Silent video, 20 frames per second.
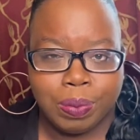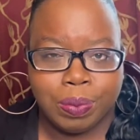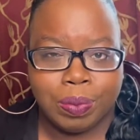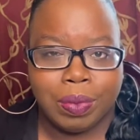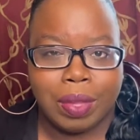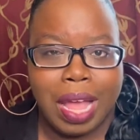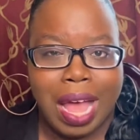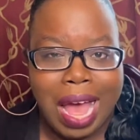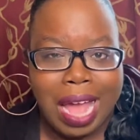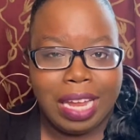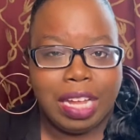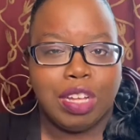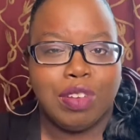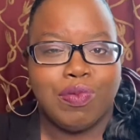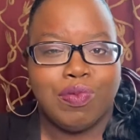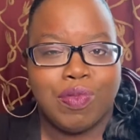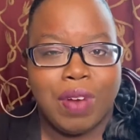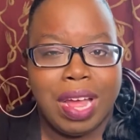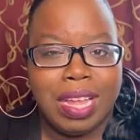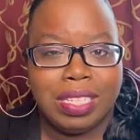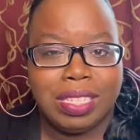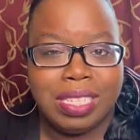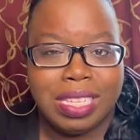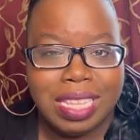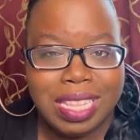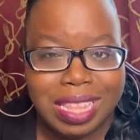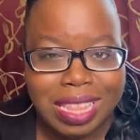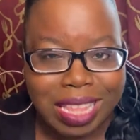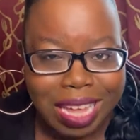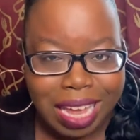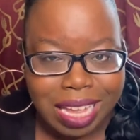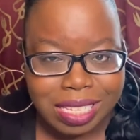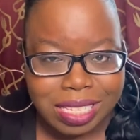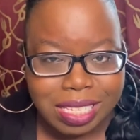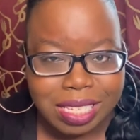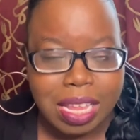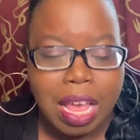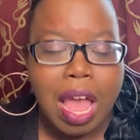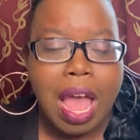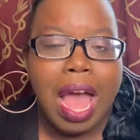I can run to
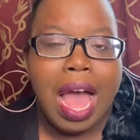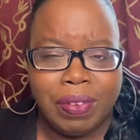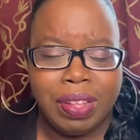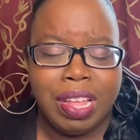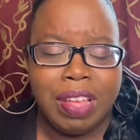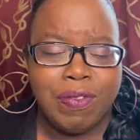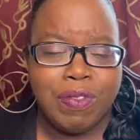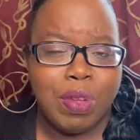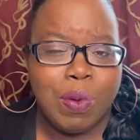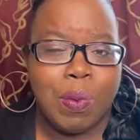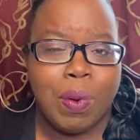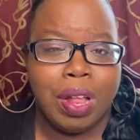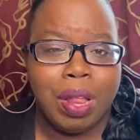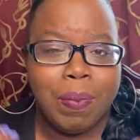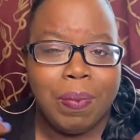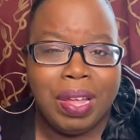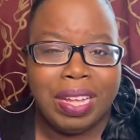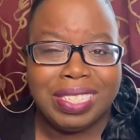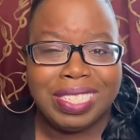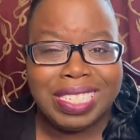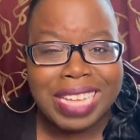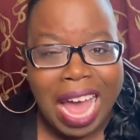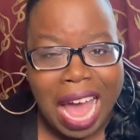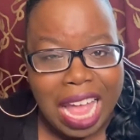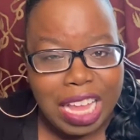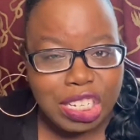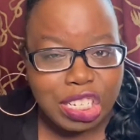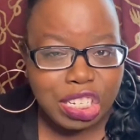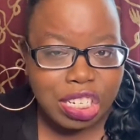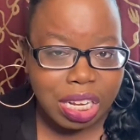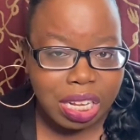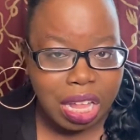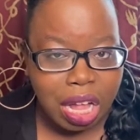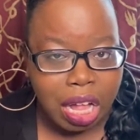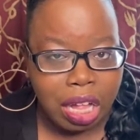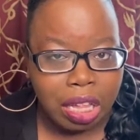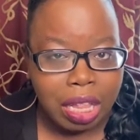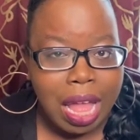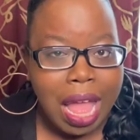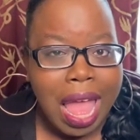this. If you want to be
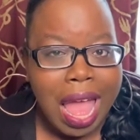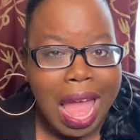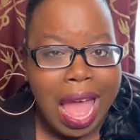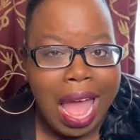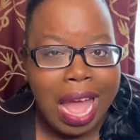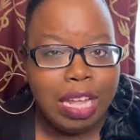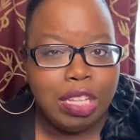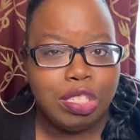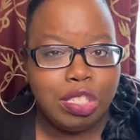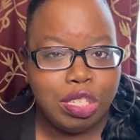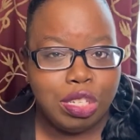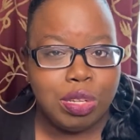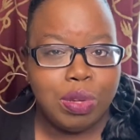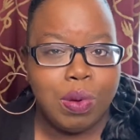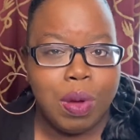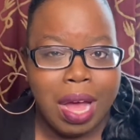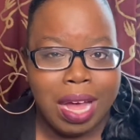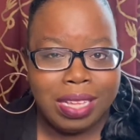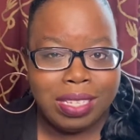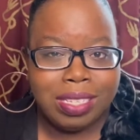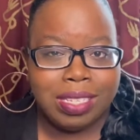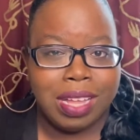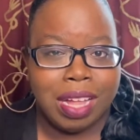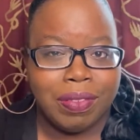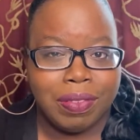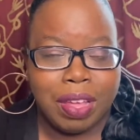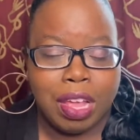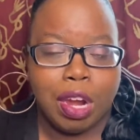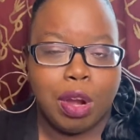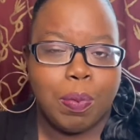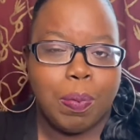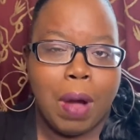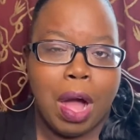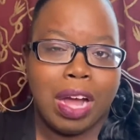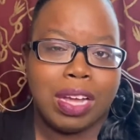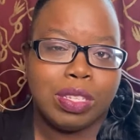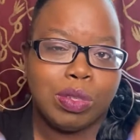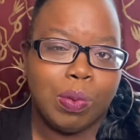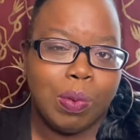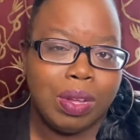intentional and do a self-care
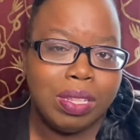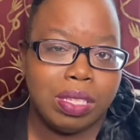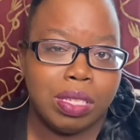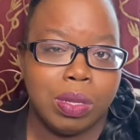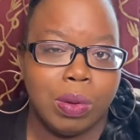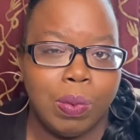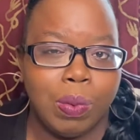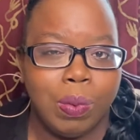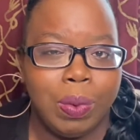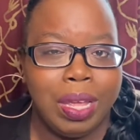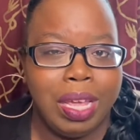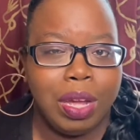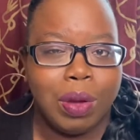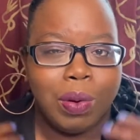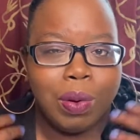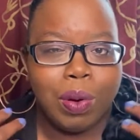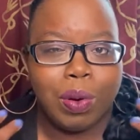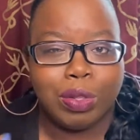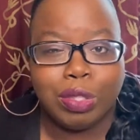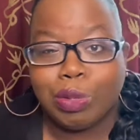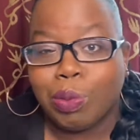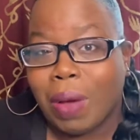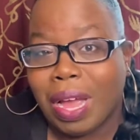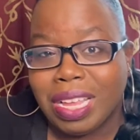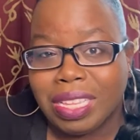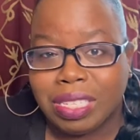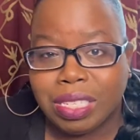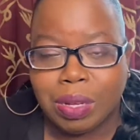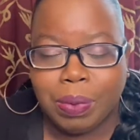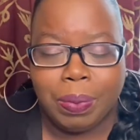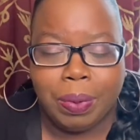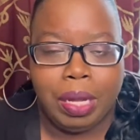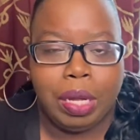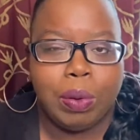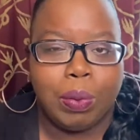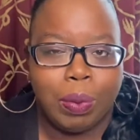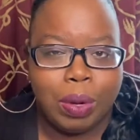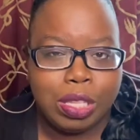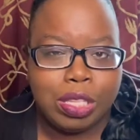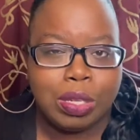box once a week, twice a week,
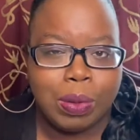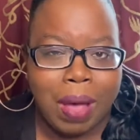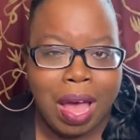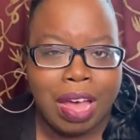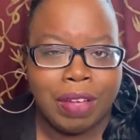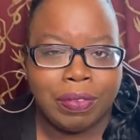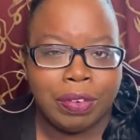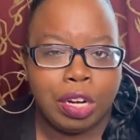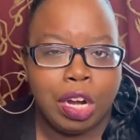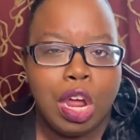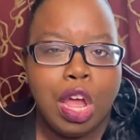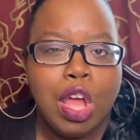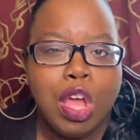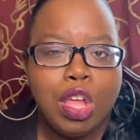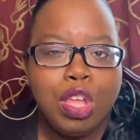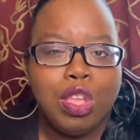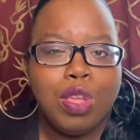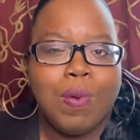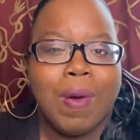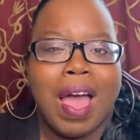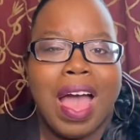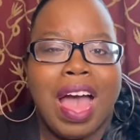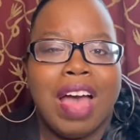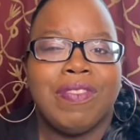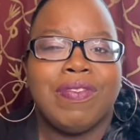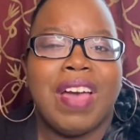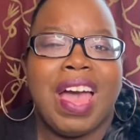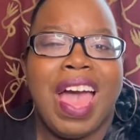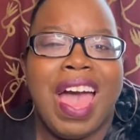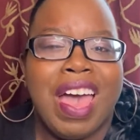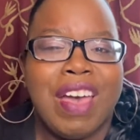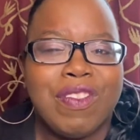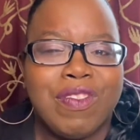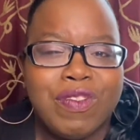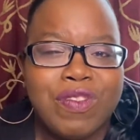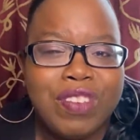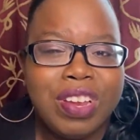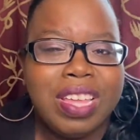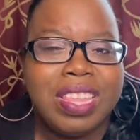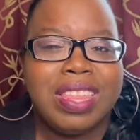whatsoever, you have
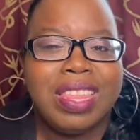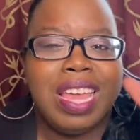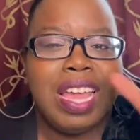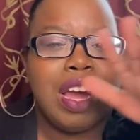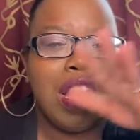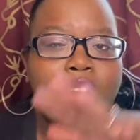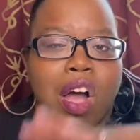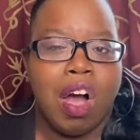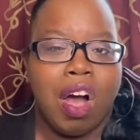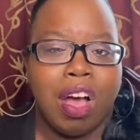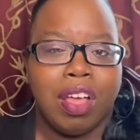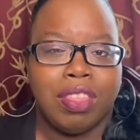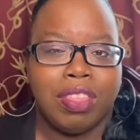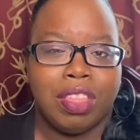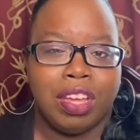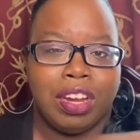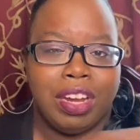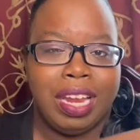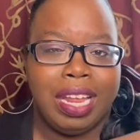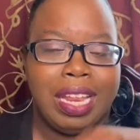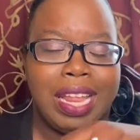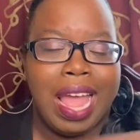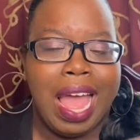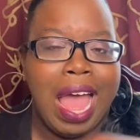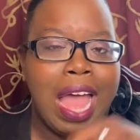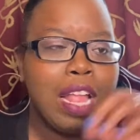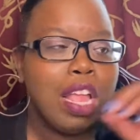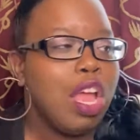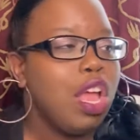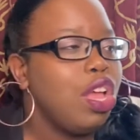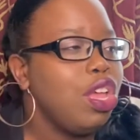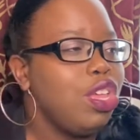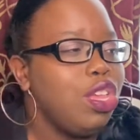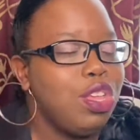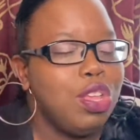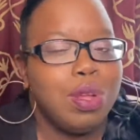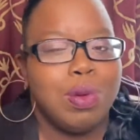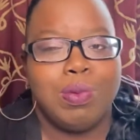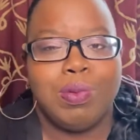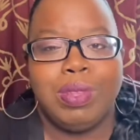everything on there in hand.
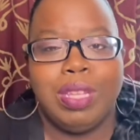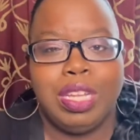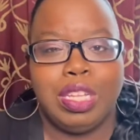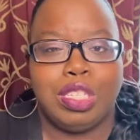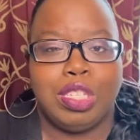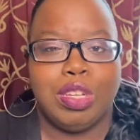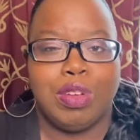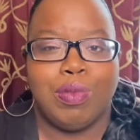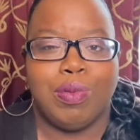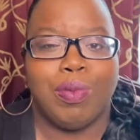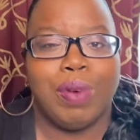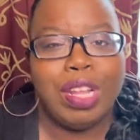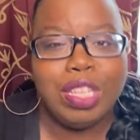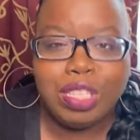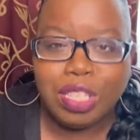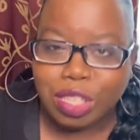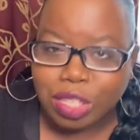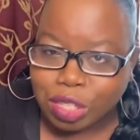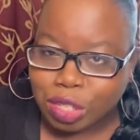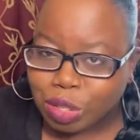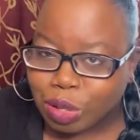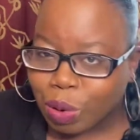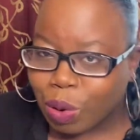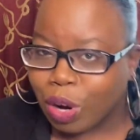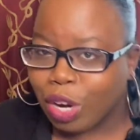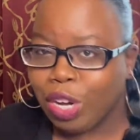You don't need to run to the store.